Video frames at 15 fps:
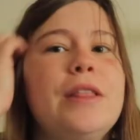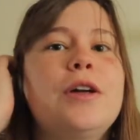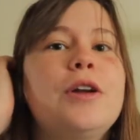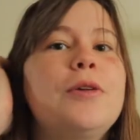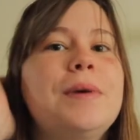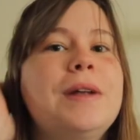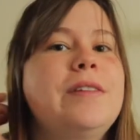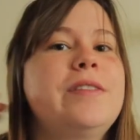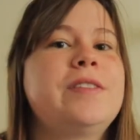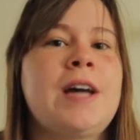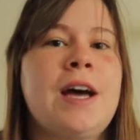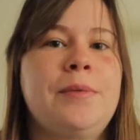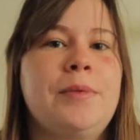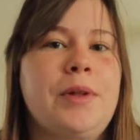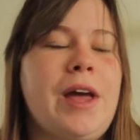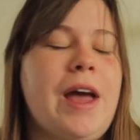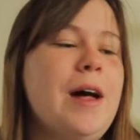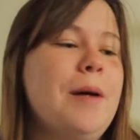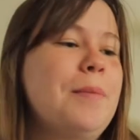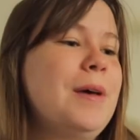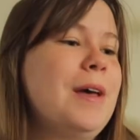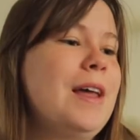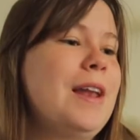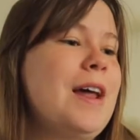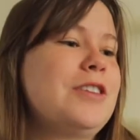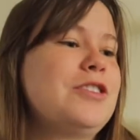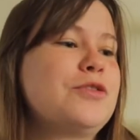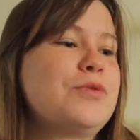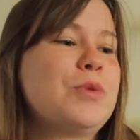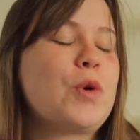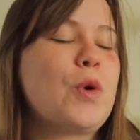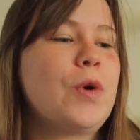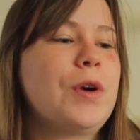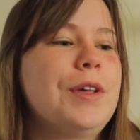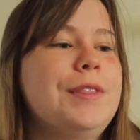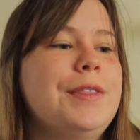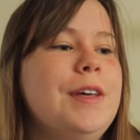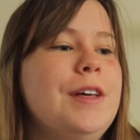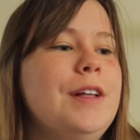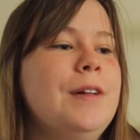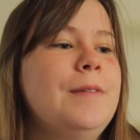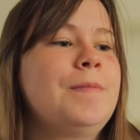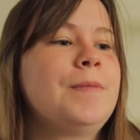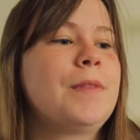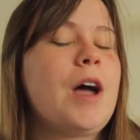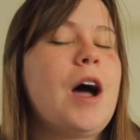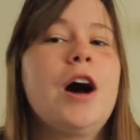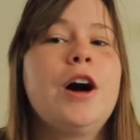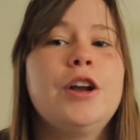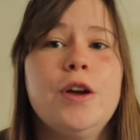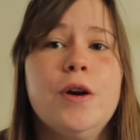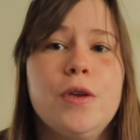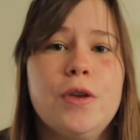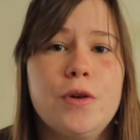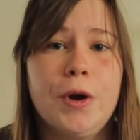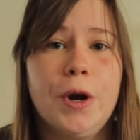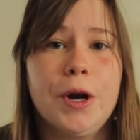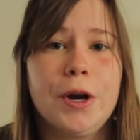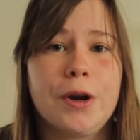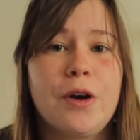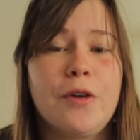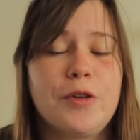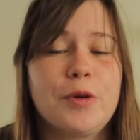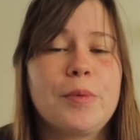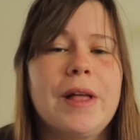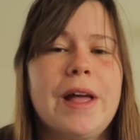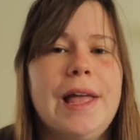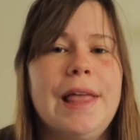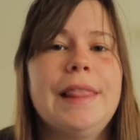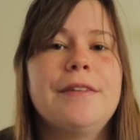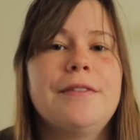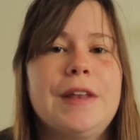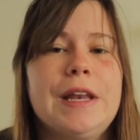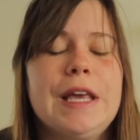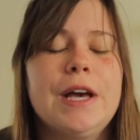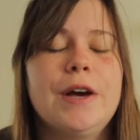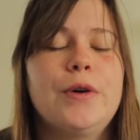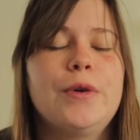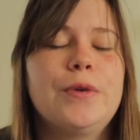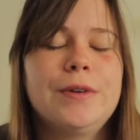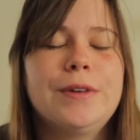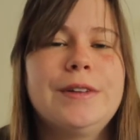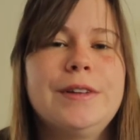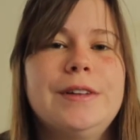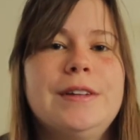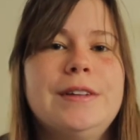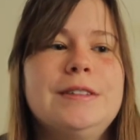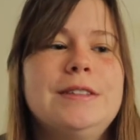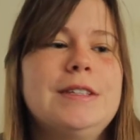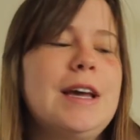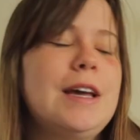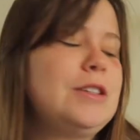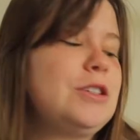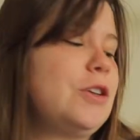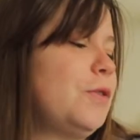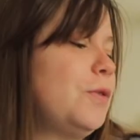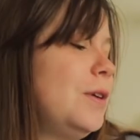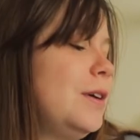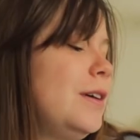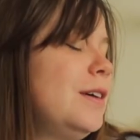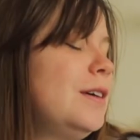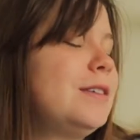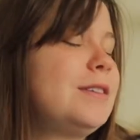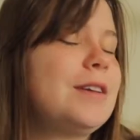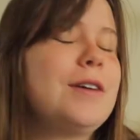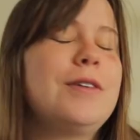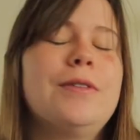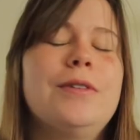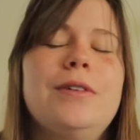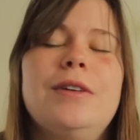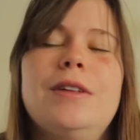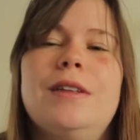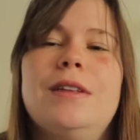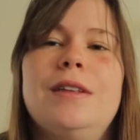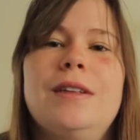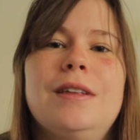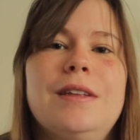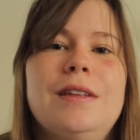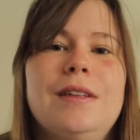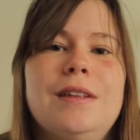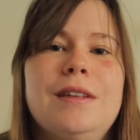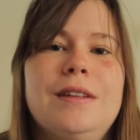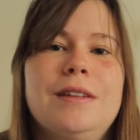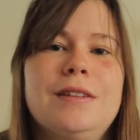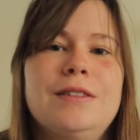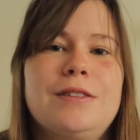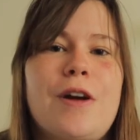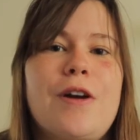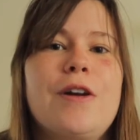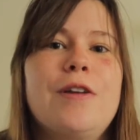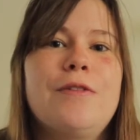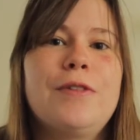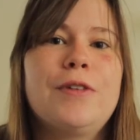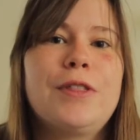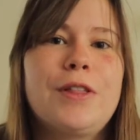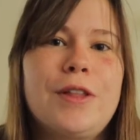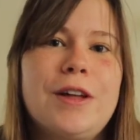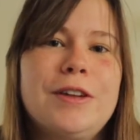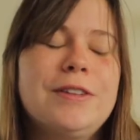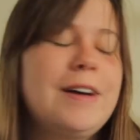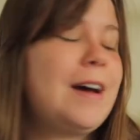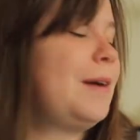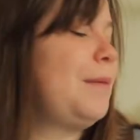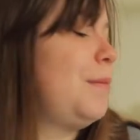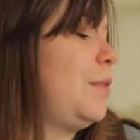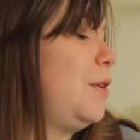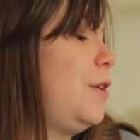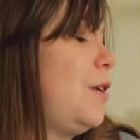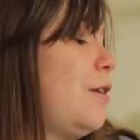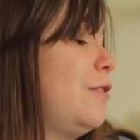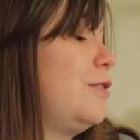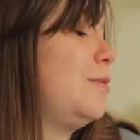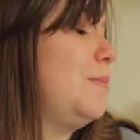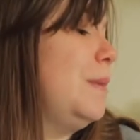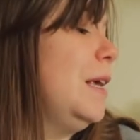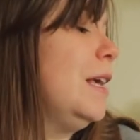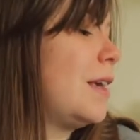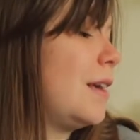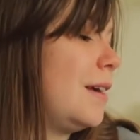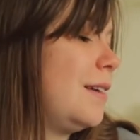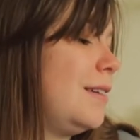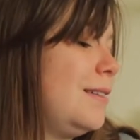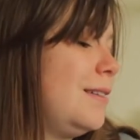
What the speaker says: little bit of time cap, and I just recorded the audio you heard overplaying the video today too. So sorry for the long time no speak,